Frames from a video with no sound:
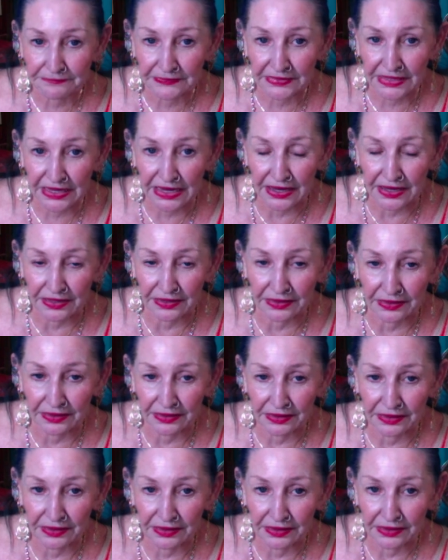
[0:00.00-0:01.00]
Okay.
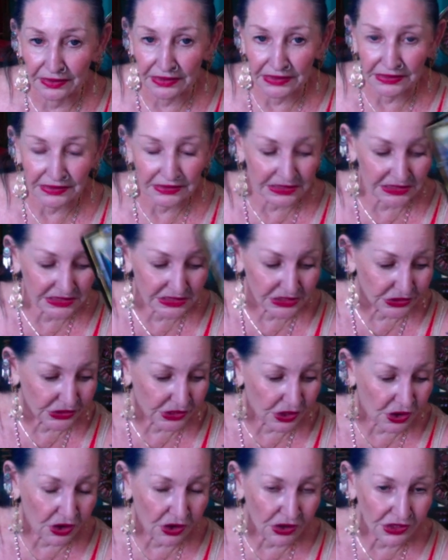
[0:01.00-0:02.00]
This
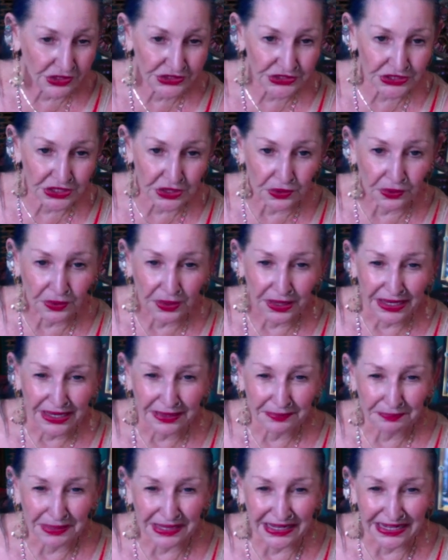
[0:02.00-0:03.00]
could also
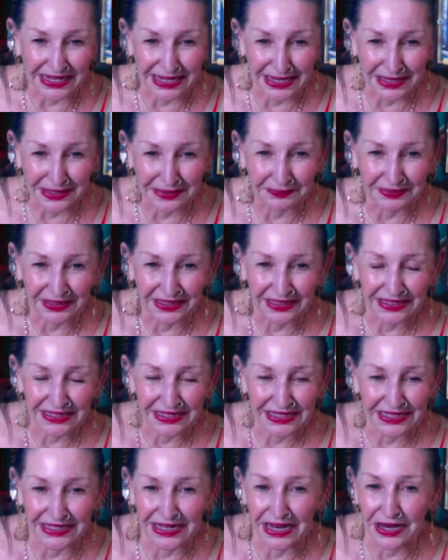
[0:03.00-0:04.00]
be him
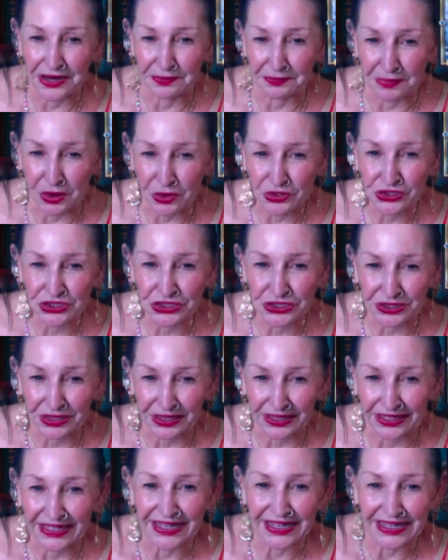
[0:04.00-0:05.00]
in
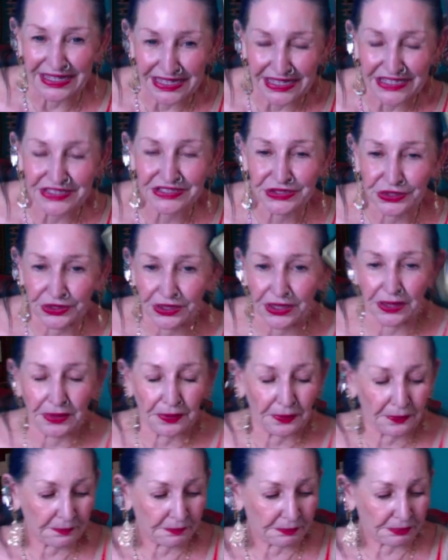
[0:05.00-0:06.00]
emotionally he's going
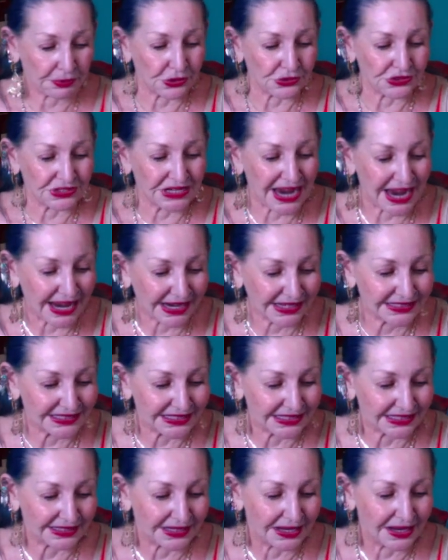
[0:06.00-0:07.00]
to protect
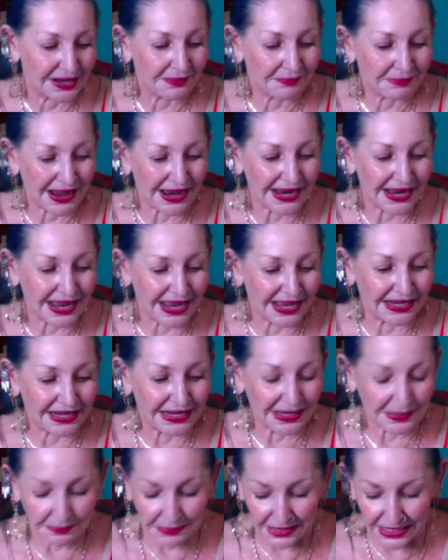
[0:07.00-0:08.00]
it by
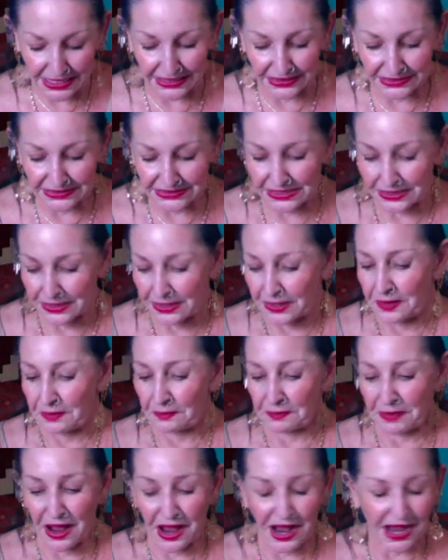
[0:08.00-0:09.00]
any means
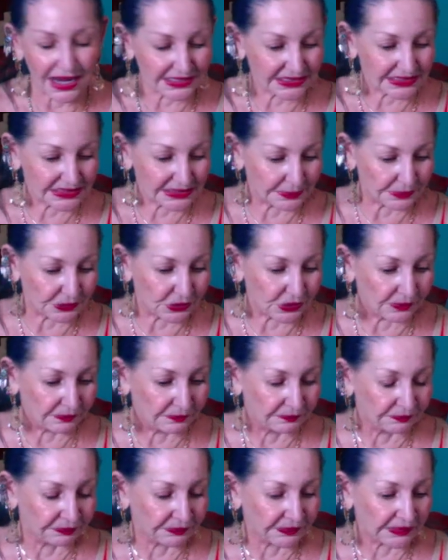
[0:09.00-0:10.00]
possible.
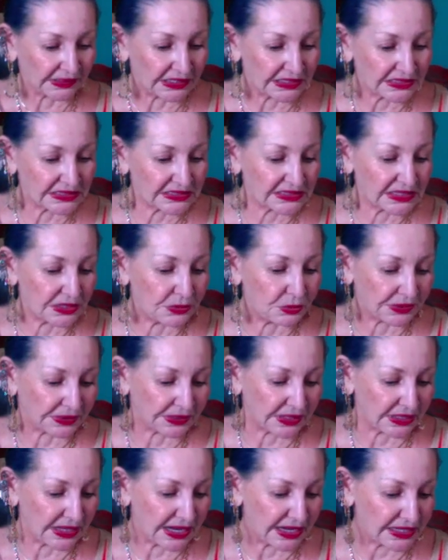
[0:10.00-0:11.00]
Let's see what
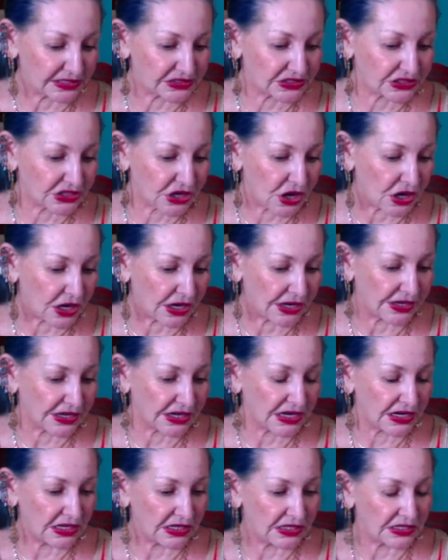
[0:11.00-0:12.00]
the next card
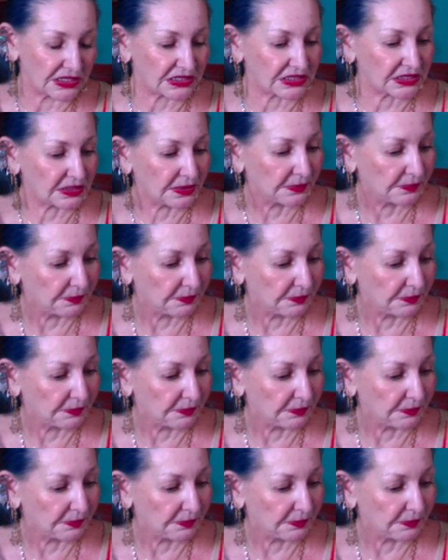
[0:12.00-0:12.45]
is.